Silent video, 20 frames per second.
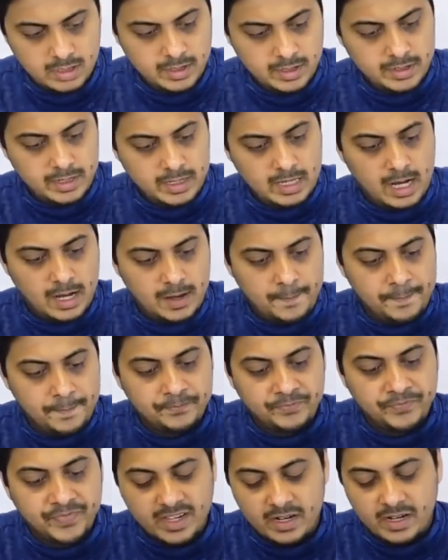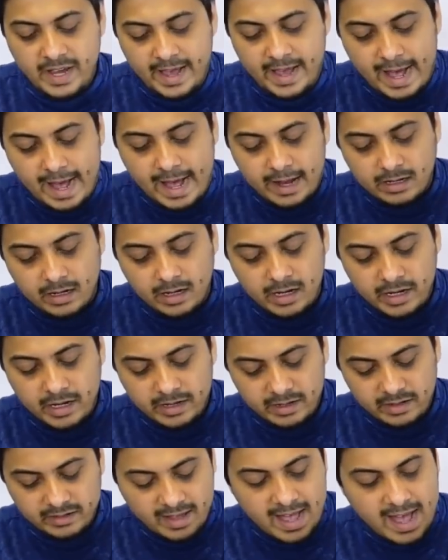Yeah,
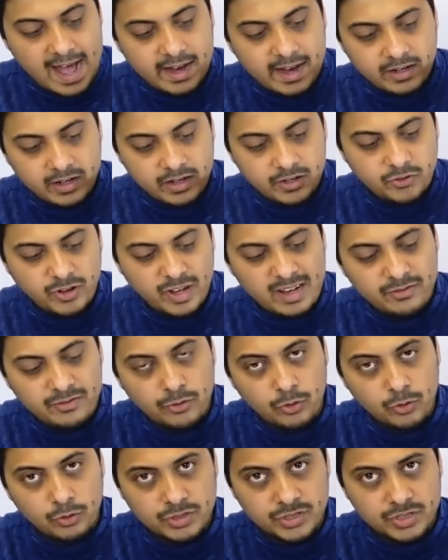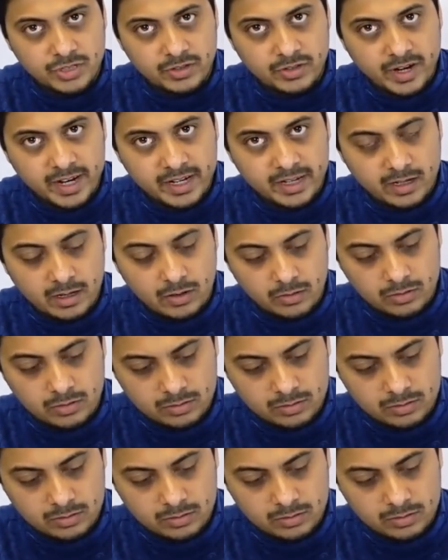it is at 12 volts right now.